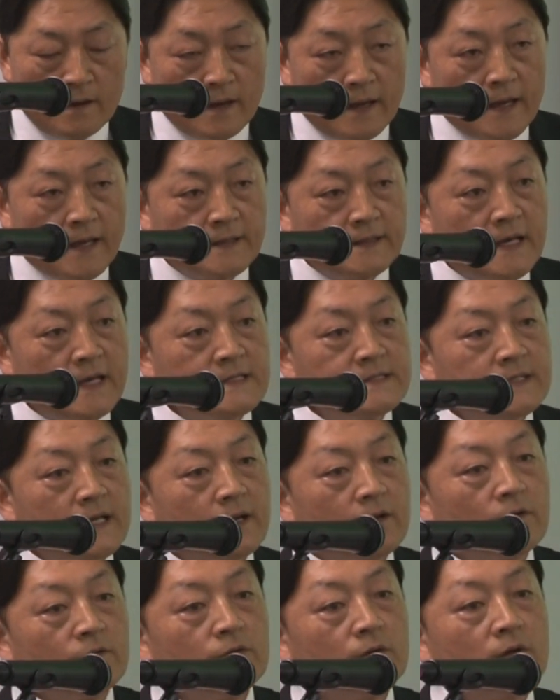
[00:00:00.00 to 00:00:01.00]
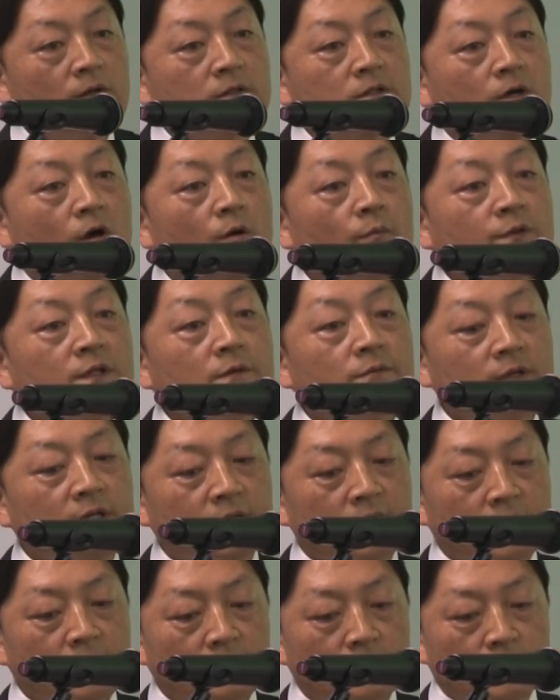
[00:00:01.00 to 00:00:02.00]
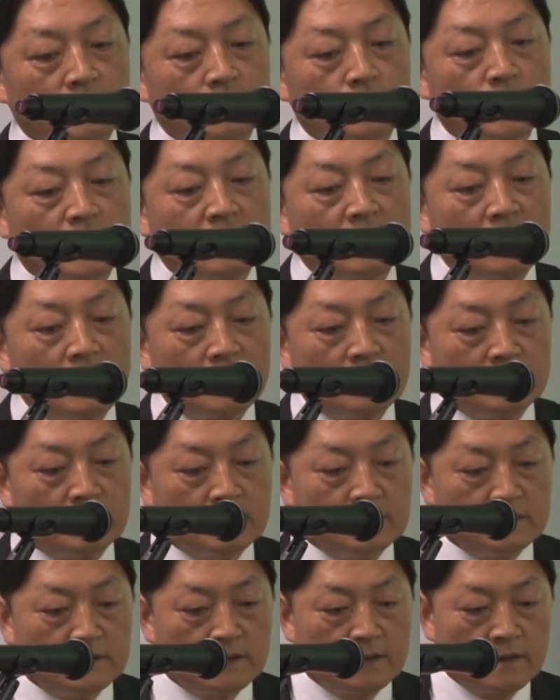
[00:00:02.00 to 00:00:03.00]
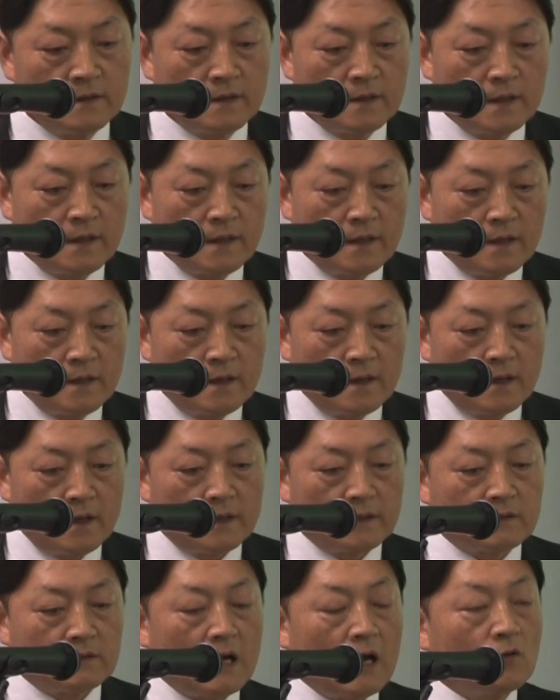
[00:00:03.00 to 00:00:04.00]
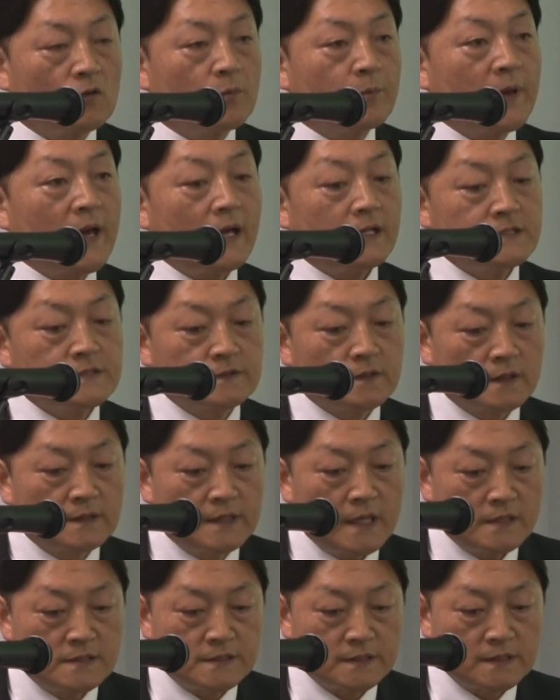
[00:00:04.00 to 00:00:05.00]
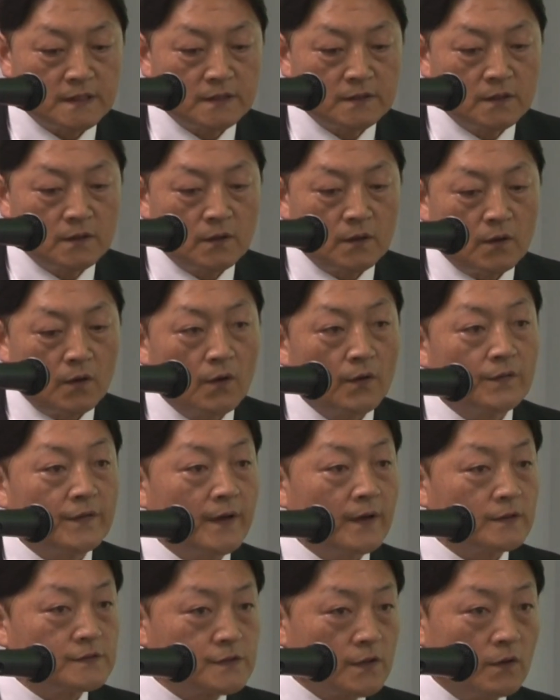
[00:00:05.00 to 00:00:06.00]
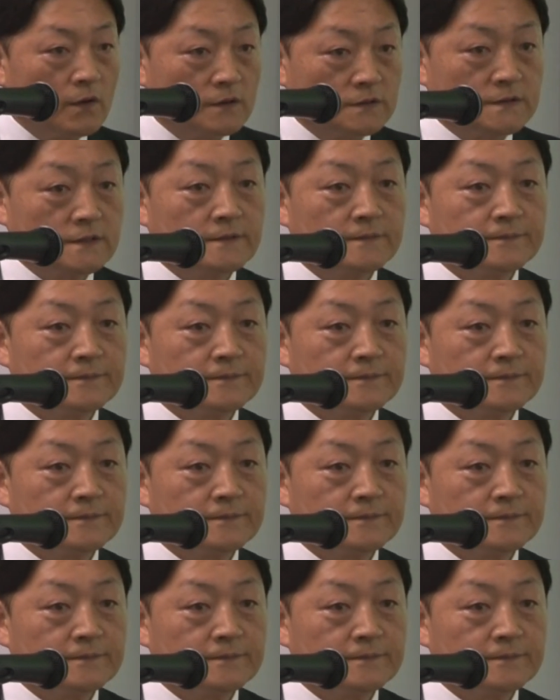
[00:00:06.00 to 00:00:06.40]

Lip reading: And they sat comfortably on the recliner and ground patches attached it on their soles.